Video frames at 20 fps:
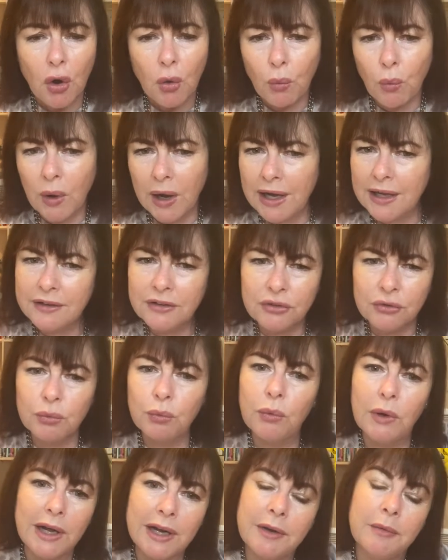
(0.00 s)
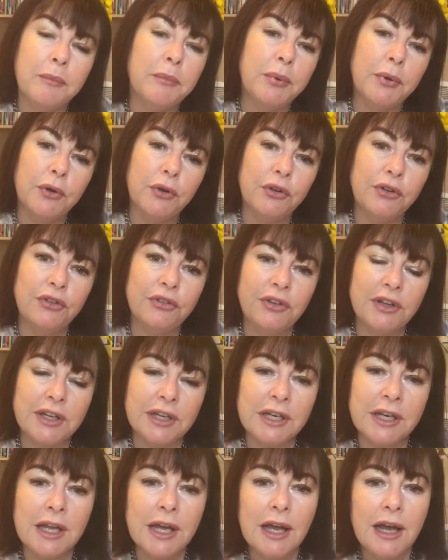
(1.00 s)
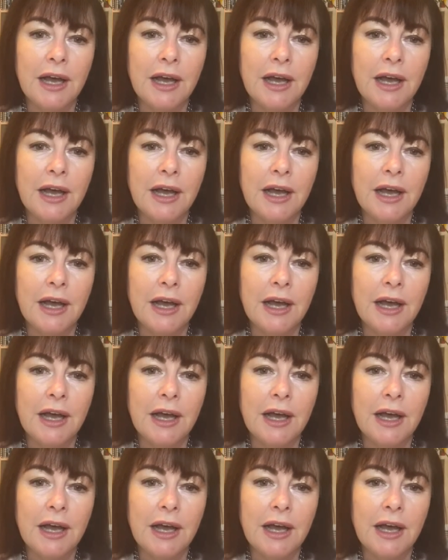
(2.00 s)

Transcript: why does one person